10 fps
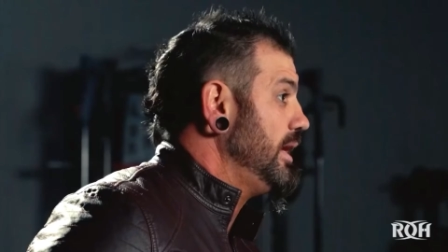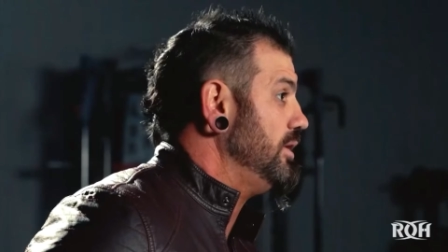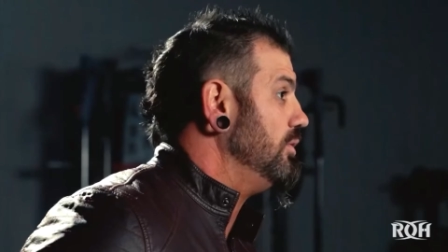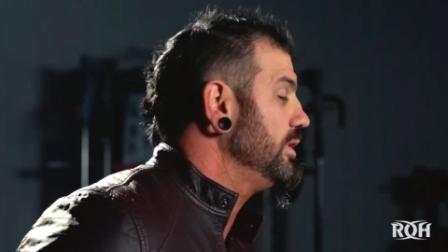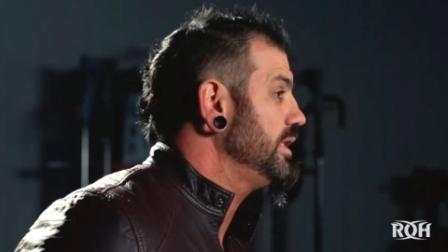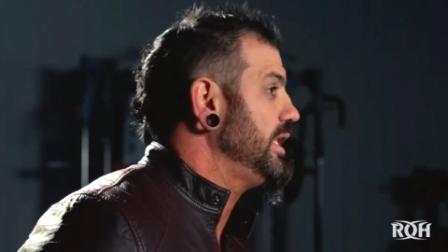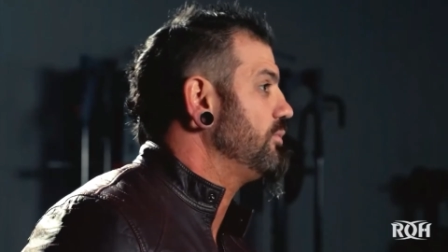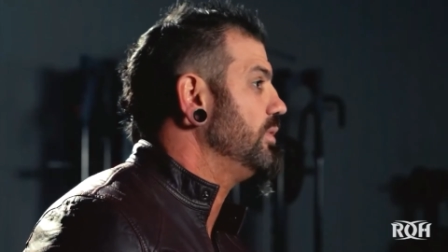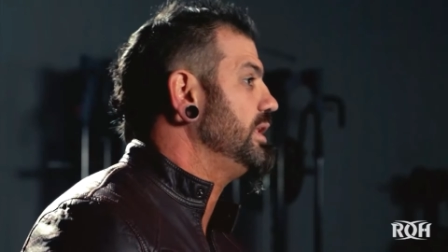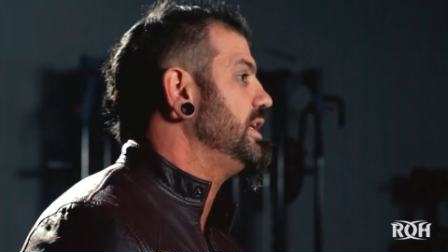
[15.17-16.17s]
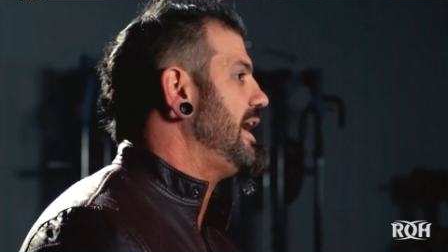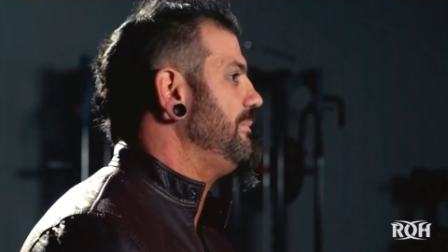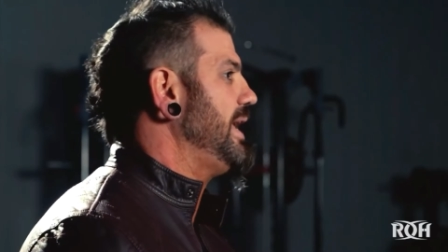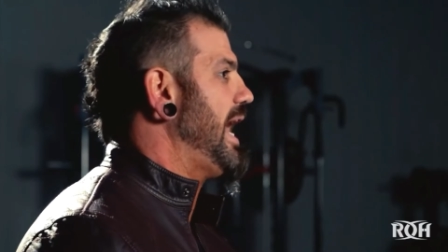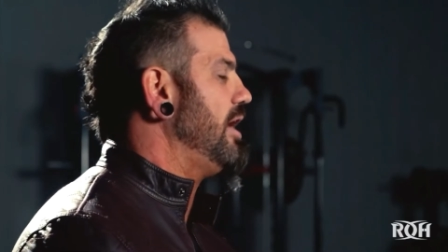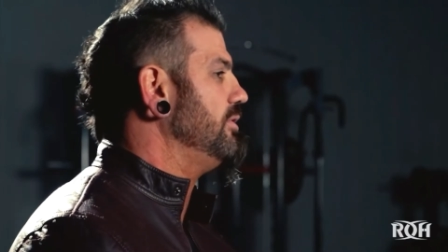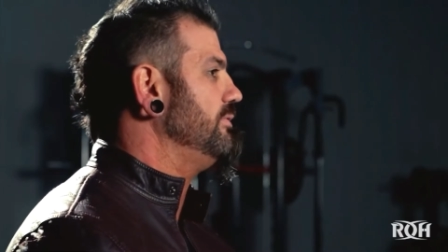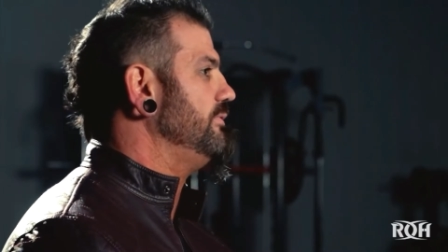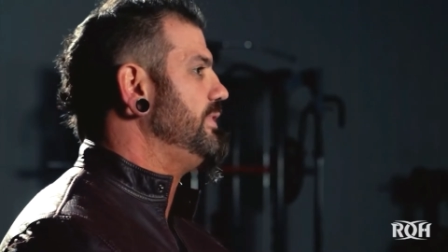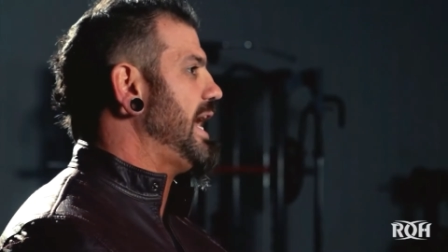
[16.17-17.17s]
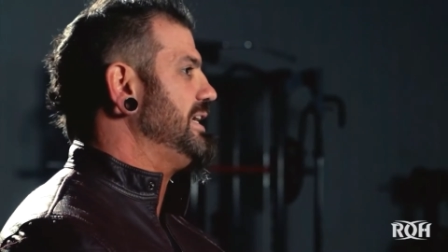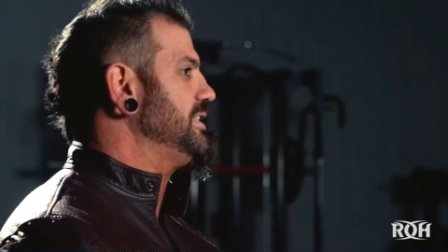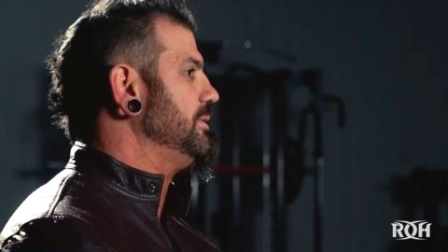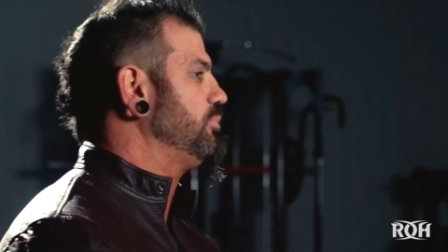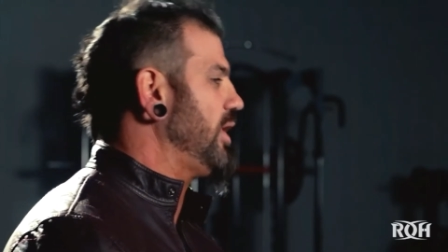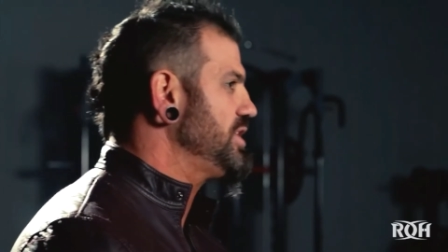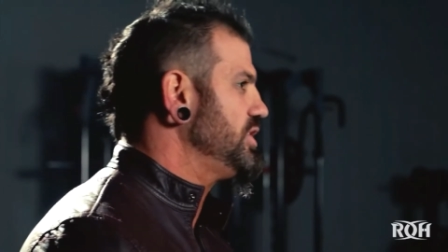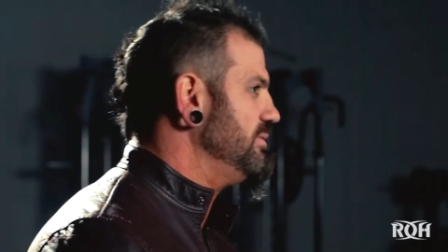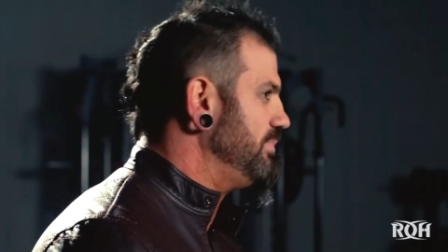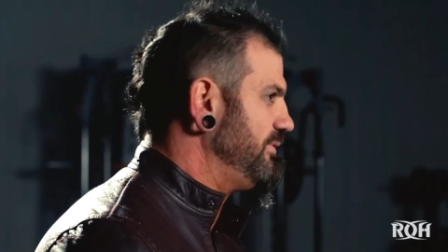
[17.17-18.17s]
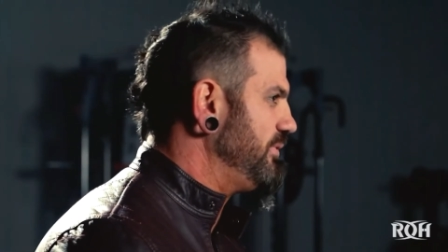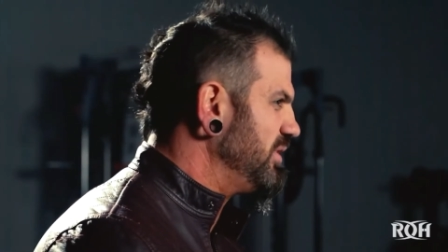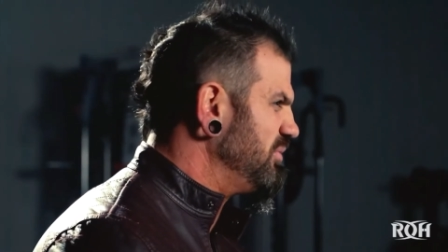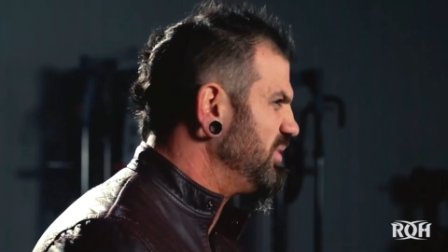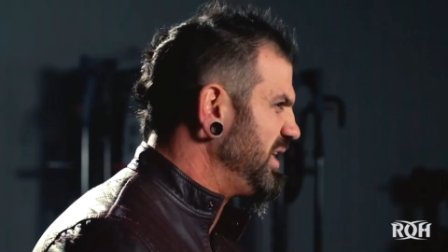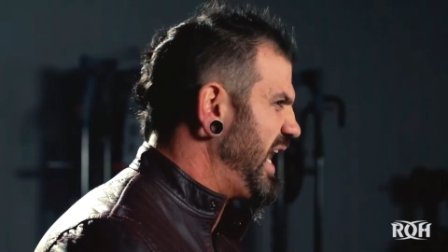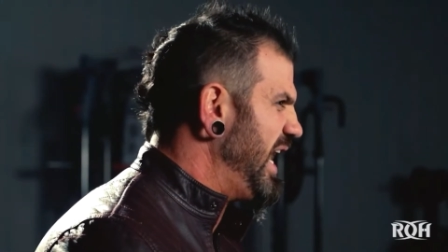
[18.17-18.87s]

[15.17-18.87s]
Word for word: And the only thing that really got me out of that depression, but feeling really